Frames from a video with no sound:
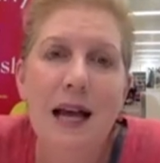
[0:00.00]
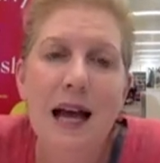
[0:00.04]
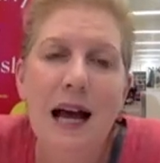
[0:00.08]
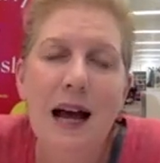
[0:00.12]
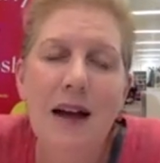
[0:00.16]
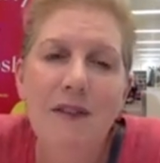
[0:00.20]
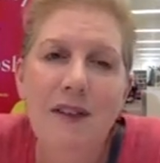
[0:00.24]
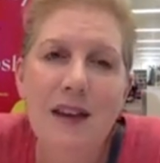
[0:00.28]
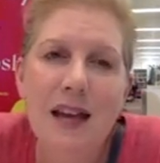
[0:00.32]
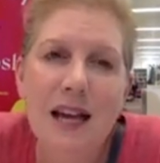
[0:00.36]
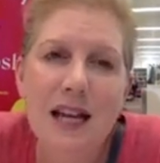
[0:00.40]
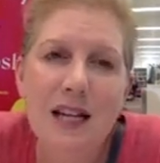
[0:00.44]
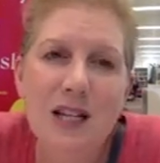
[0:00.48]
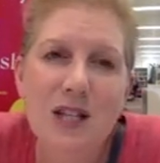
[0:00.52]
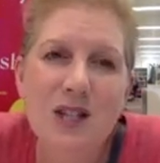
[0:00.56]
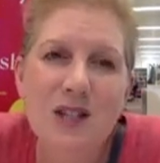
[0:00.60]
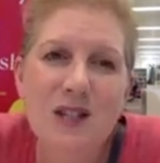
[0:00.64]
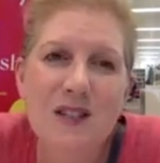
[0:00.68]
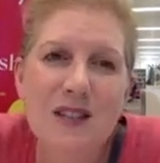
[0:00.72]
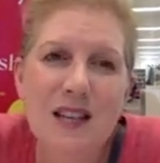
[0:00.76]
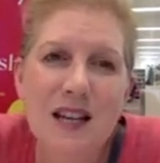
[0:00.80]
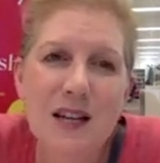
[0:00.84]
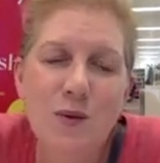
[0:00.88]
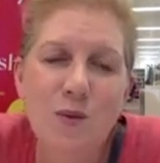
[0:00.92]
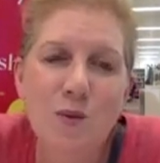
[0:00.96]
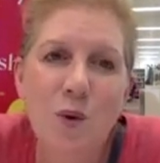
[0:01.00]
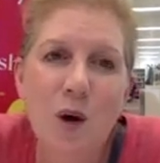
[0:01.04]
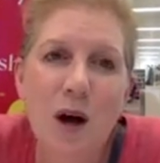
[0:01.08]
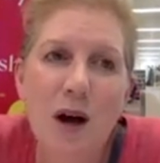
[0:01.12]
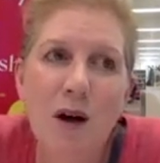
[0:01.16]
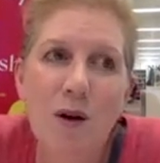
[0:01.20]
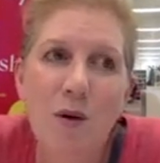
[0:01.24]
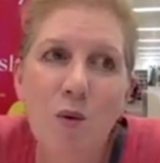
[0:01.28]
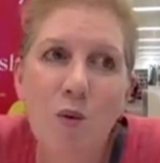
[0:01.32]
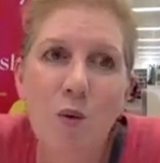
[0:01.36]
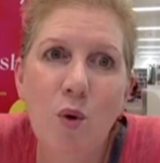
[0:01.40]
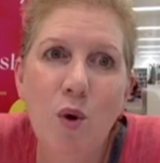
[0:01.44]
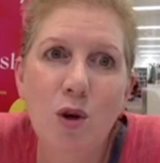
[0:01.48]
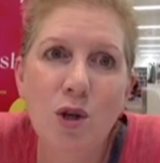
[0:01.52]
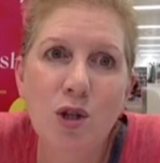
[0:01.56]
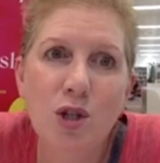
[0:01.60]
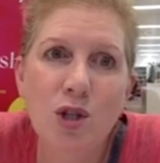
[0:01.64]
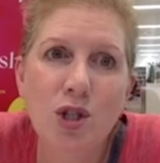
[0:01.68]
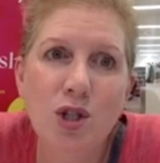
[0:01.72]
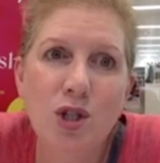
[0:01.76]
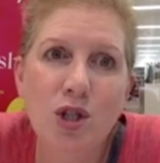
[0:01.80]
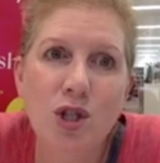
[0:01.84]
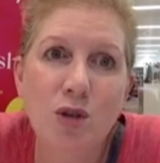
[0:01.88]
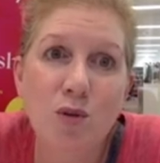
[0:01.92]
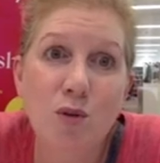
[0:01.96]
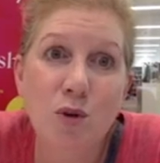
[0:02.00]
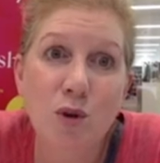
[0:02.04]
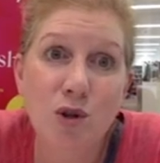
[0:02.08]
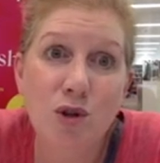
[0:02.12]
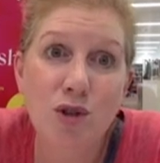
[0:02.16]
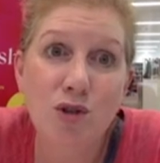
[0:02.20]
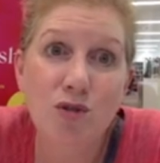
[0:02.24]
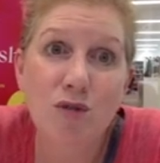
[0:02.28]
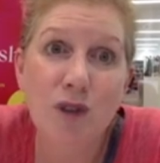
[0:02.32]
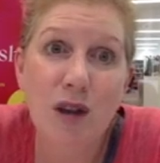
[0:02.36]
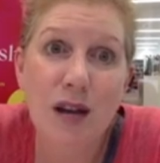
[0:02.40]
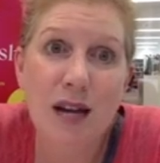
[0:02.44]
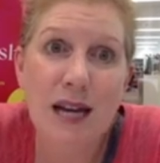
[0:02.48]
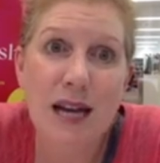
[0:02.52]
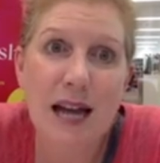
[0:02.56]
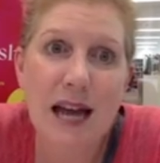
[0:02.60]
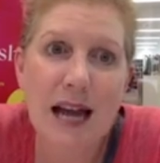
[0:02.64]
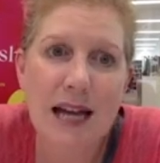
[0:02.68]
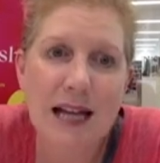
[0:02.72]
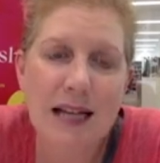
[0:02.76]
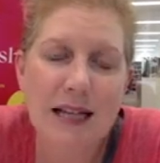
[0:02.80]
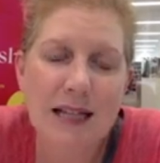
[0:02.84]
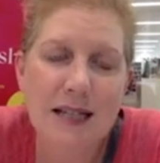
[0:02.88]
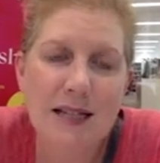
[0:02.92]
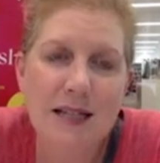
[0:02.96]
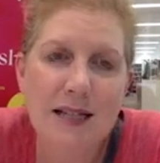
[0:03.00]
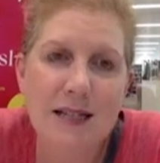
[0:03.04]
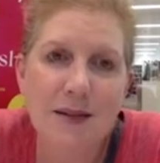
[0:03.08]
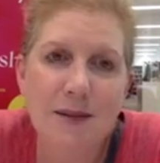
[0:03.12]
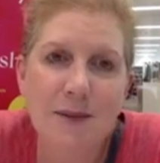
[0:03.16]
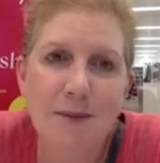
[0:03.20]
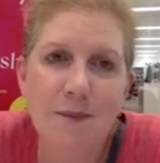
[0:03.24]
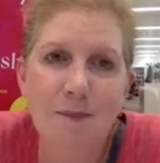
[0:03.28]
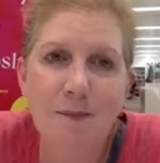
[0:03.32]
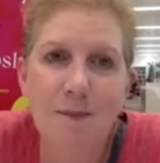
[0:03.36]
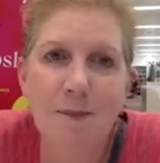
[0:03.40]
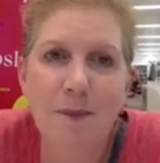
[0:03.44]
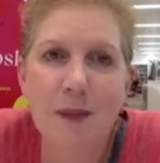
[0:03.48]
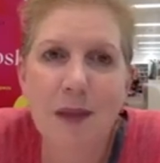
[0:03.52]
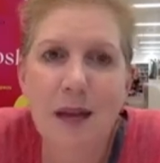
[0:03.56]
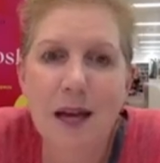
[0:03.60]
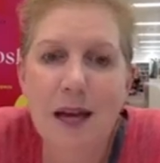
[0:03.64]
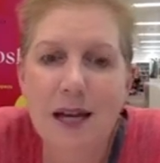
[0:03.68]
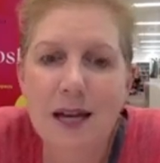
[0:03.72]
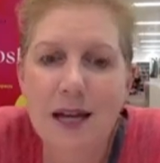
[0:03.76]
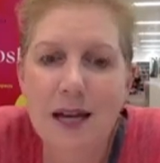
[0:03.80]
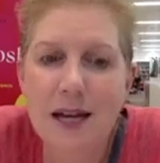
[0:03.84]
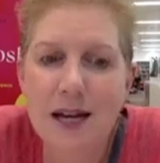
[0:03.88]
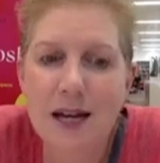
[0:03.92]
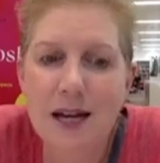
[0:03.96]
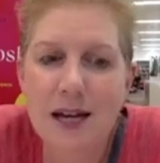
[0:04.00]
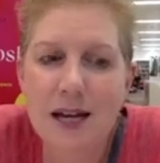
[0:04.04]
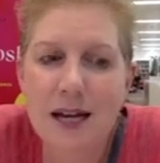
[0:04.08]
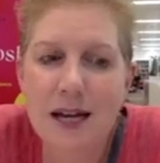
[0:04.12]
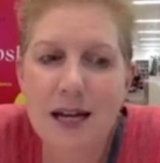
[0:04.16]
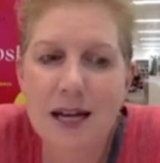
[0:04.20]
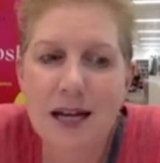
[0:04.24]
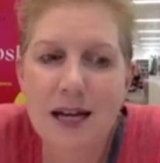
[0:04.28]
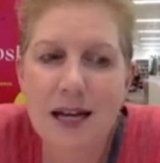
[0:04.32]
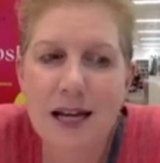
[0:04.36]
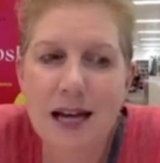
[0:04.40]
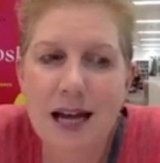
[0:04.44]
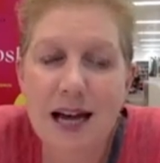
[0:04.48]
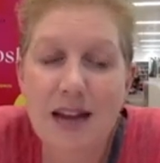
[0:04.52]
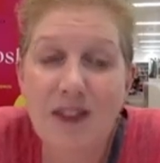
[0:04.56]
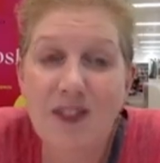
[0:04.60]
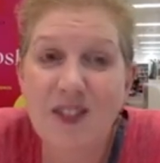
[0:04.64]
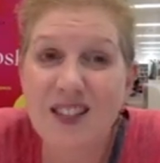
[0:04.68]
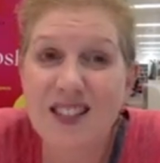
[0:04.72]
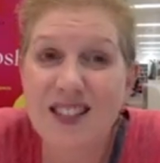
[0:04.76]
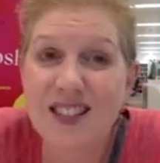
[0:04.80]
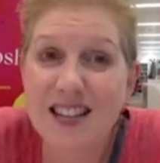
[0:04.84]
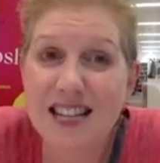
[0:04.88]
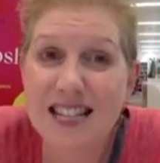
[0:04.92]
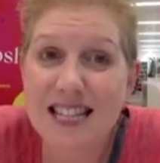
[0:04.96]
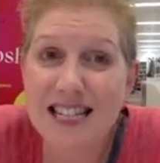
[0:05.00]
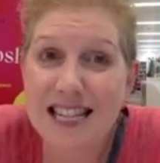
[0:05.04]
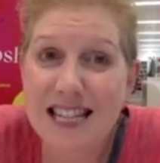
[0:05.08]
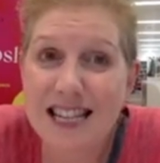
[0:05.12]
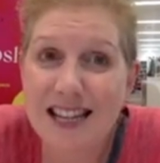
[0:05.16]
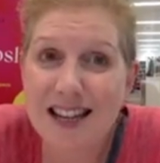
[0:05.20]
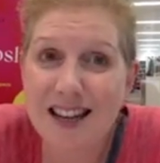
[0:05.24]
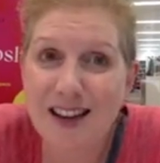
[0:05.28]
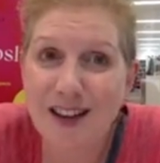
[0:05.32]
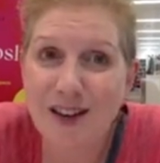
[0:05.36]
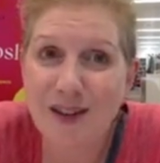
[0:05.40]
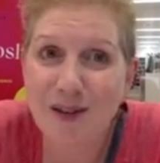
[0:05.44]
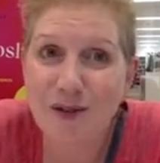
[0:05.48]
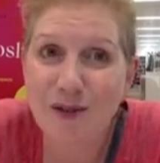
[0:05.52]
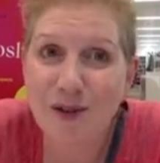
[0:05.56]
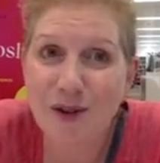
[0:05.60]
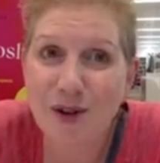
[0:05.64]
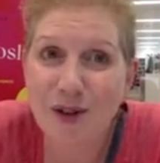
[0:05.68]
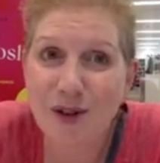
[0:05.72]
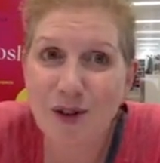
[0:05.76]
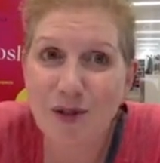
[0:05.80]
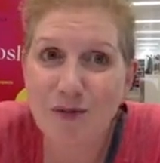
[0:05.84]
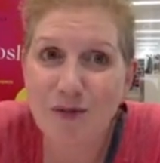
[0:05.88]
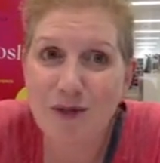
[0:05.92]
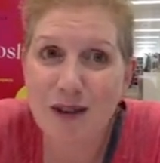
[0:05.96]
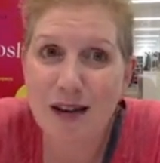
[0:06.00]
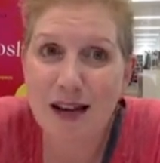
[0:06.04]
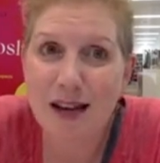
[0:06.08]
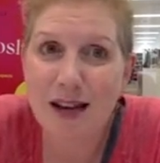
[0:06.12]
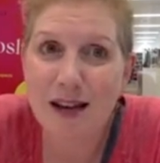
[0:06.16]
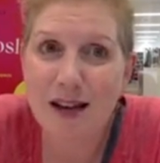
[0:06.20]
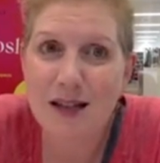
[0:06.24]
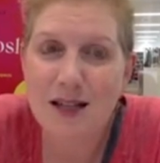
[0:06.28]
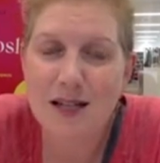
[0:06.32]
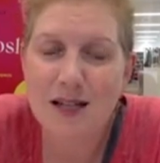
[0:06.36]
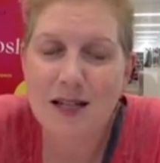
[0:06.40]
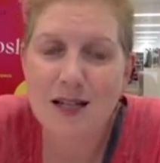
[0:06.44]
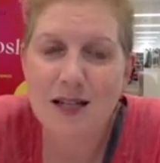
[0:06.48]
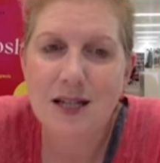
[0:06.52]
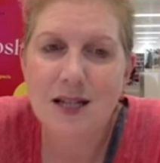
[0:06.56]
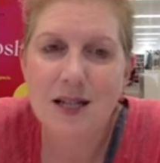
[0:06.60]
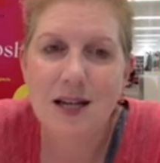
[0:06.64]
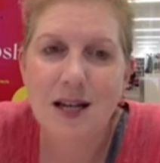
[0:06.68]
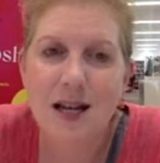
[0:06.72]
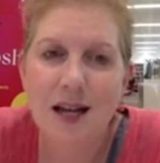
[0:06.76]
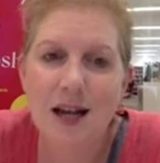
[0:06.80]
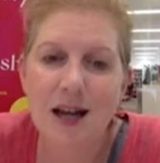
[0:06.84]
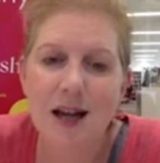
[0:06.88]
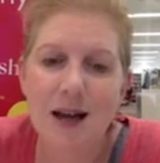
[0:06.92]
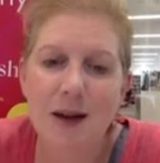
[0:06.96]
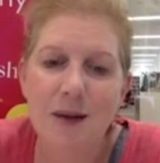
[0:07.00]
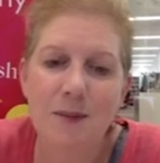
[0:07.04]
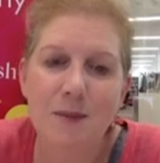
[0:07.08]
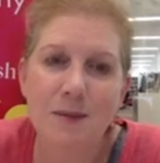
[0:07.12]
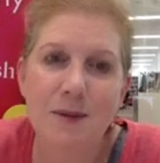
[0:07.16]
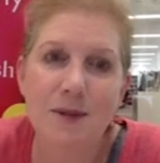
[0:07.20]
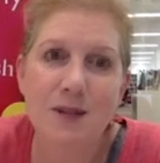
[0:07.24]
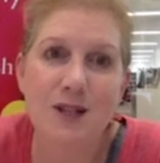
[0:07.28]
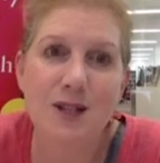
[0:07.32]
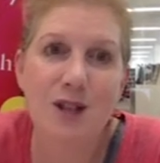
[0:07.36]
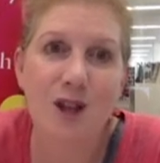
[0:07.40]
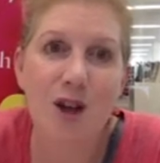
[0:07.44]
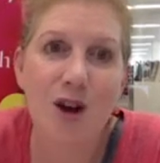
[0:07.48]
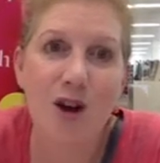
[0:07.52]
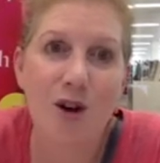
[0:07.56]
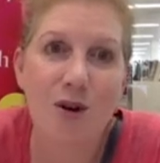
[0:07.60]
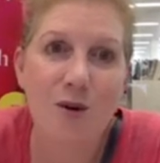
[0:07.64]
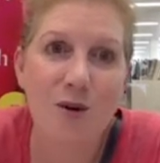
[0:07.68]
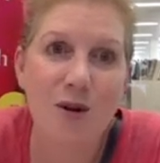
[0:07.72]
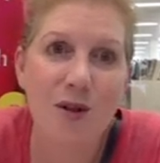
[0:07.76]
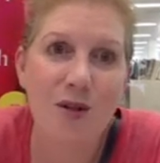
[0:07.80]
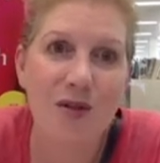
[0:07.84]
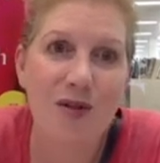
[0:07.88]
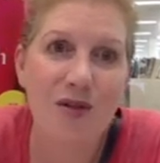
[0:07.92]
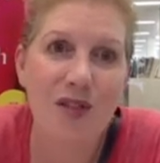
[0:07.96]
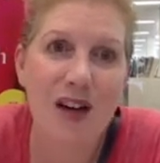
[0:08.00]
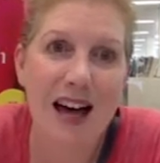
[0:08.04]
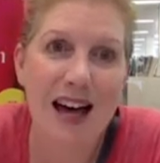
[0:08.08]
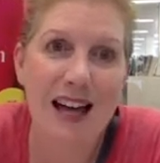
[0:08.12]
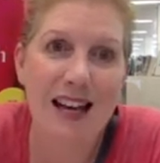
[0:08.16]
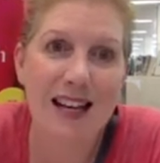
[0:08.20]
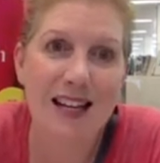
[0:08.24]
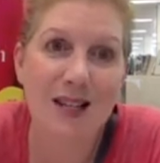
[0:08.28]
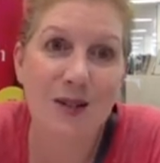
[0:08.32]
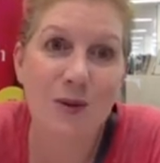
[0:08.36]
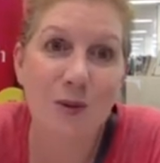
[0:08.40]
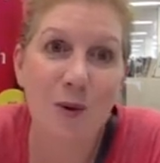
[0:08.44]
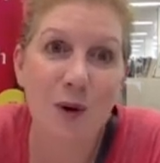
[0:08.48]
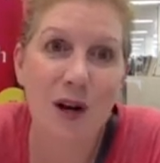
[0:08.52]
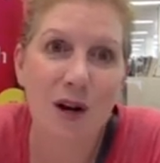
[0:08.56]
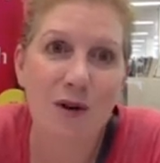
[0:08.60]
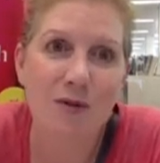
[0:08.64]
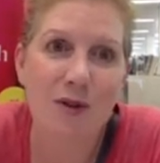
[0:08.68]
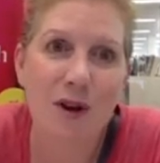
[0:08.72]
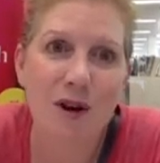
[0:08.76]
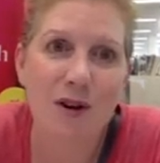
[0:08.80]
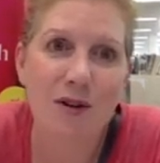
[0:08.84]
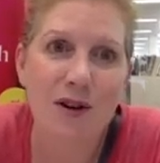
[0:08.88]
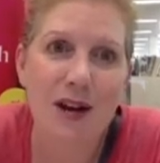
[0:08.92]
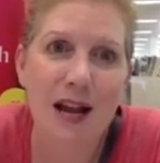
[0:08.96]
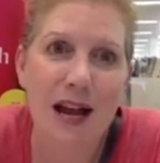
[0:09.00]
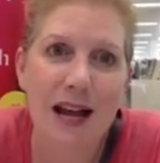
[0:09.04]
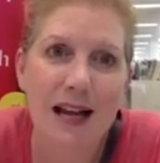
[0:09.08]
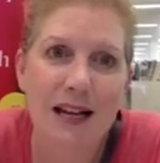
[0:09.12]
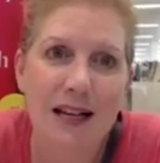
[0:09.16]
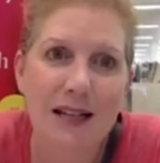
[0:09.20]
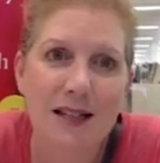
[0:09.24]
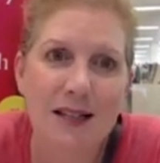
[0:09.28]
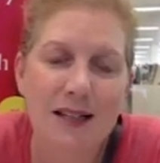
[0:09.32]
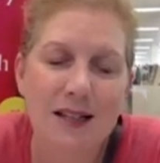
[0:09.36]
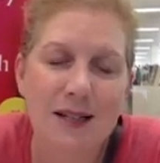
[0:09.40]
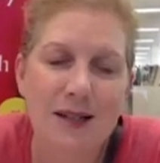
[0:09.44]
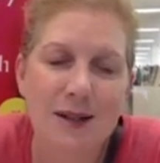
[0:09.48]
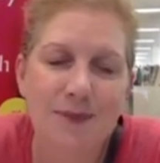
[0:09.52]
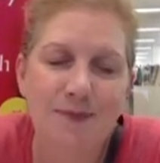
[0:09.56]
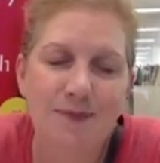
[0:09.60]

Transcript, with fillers: And the agent said, well, what do you want to write next? And I had this idea for a thriller. So that is what I wrote next.